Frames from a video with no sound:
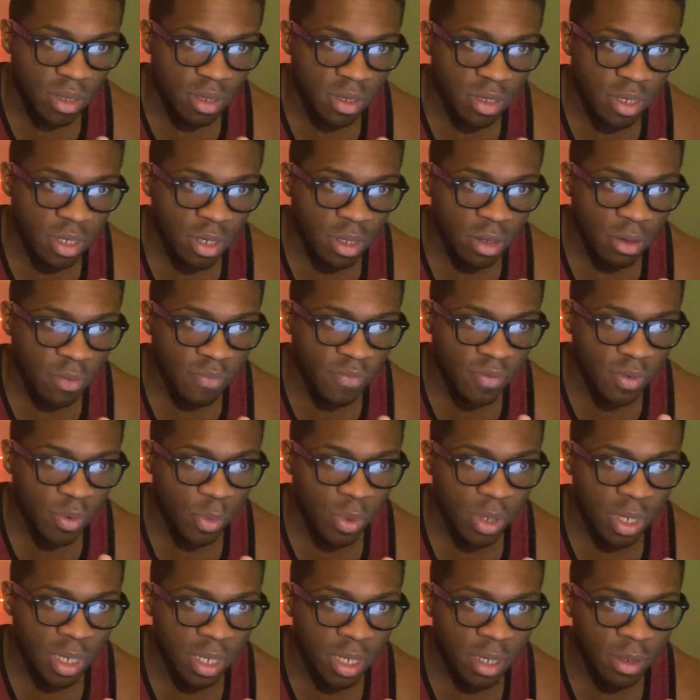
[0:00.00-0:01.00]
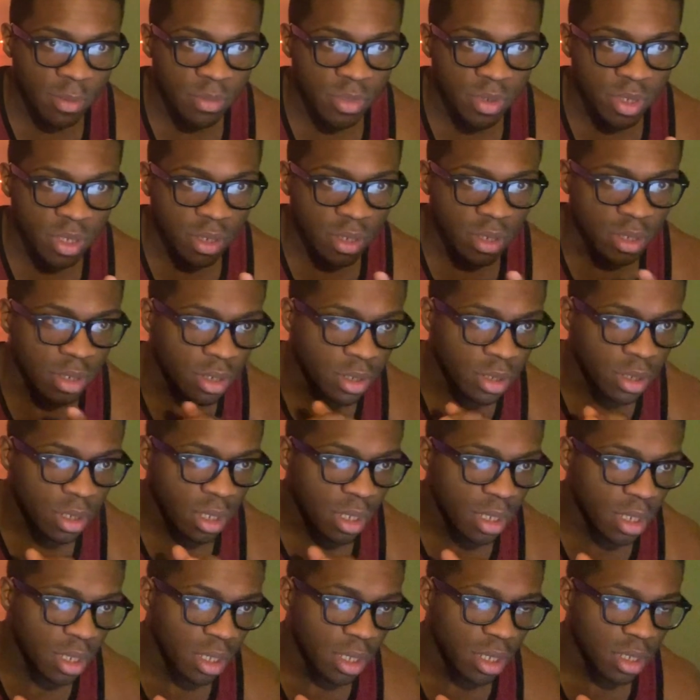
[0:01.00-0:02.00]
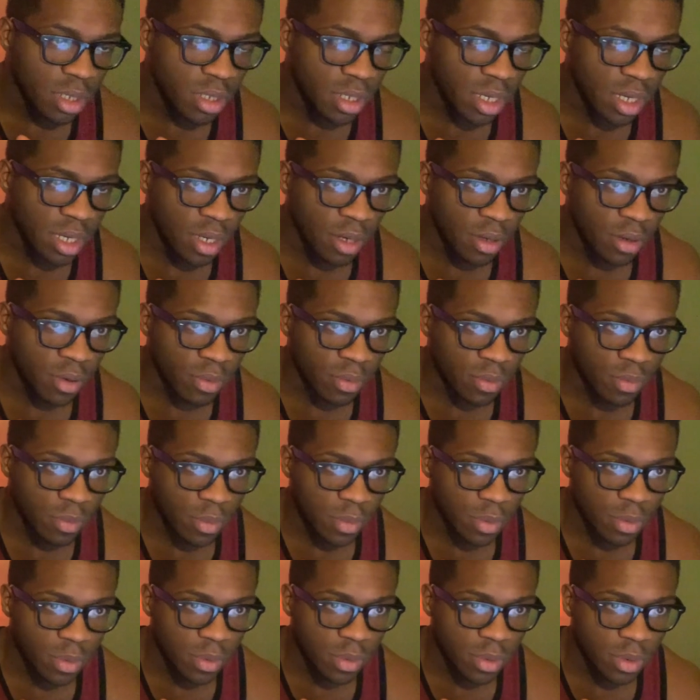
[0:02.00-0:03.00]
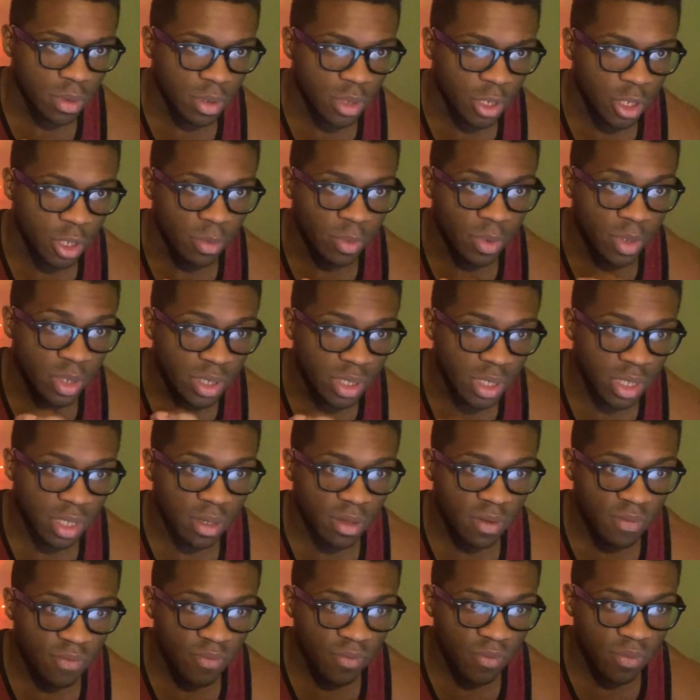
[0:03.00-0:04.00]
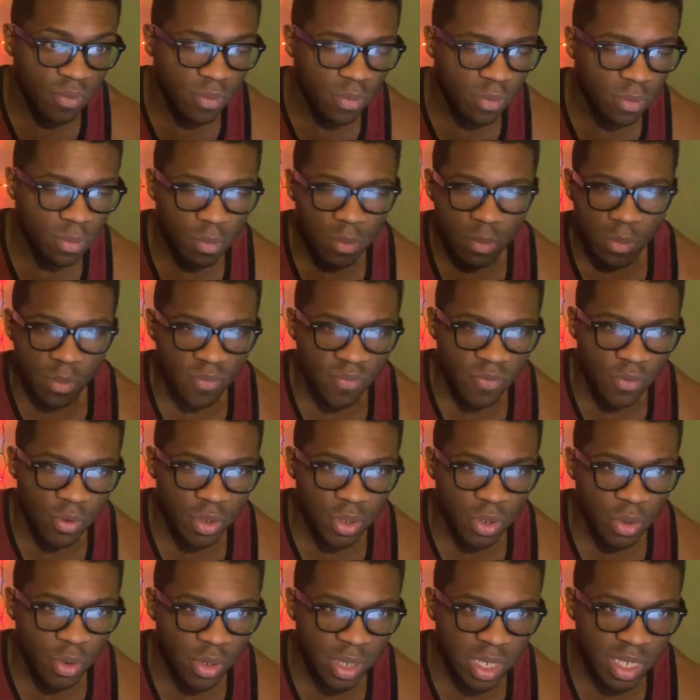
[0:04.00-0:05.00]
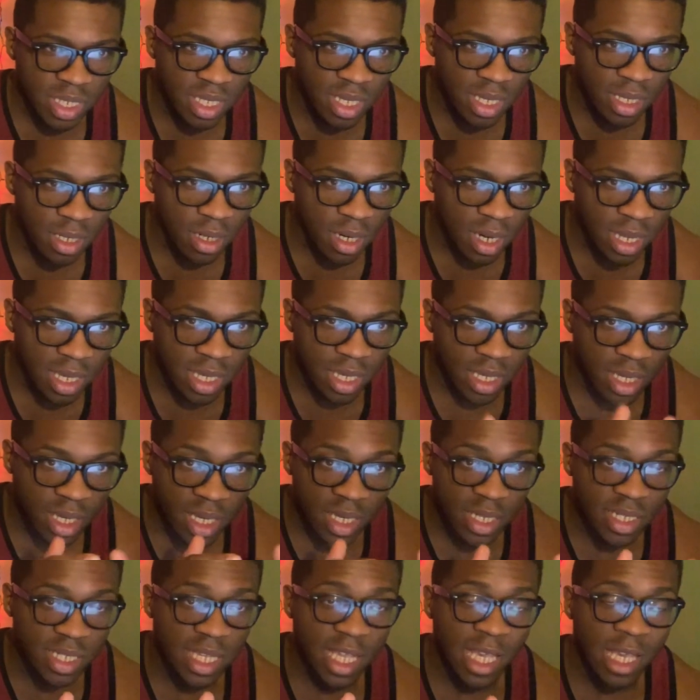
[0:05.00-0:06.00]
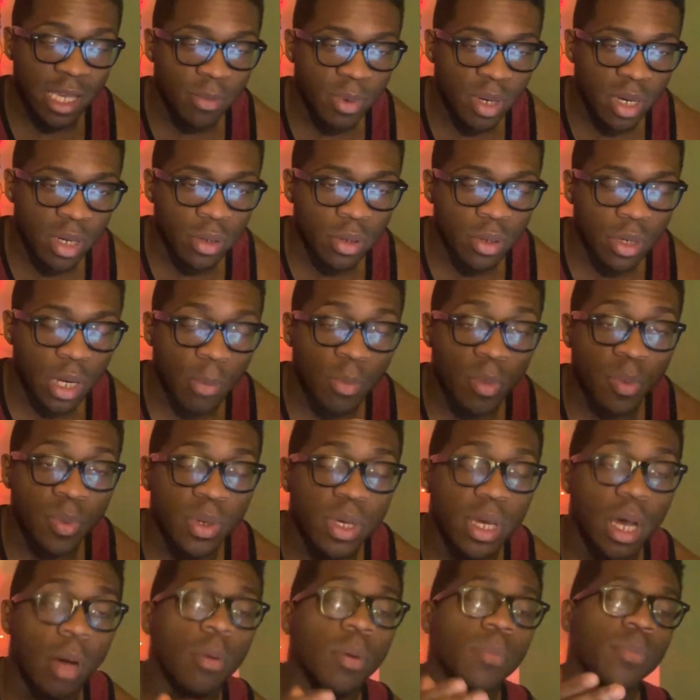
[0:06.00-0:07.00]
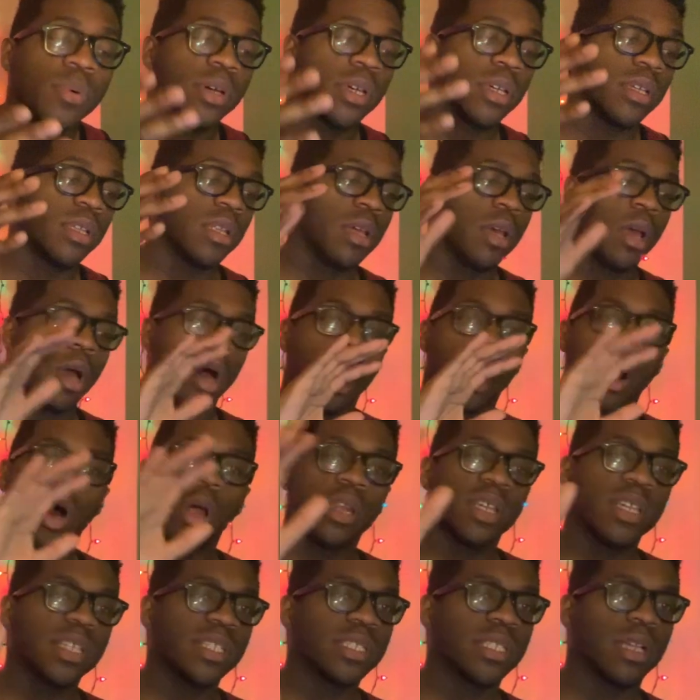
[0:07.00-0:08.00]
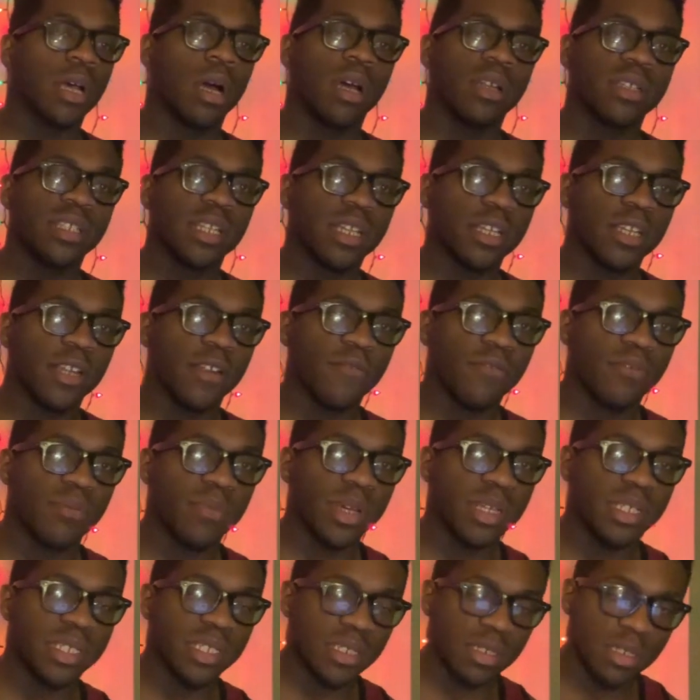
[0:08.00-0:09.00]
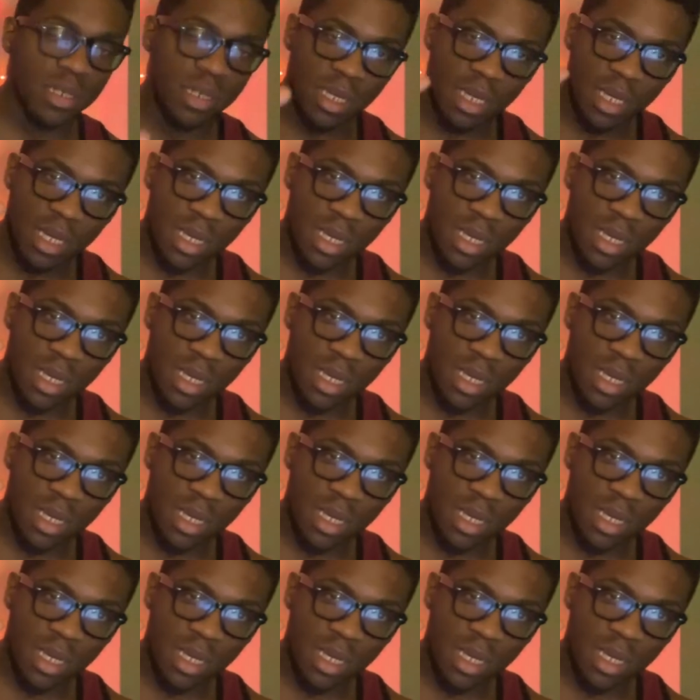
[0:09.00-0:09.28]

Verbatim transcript: you know, if you want him to, you know, do music for you or anything, like his email, I'm gonna put I'm gonna put all of his contact information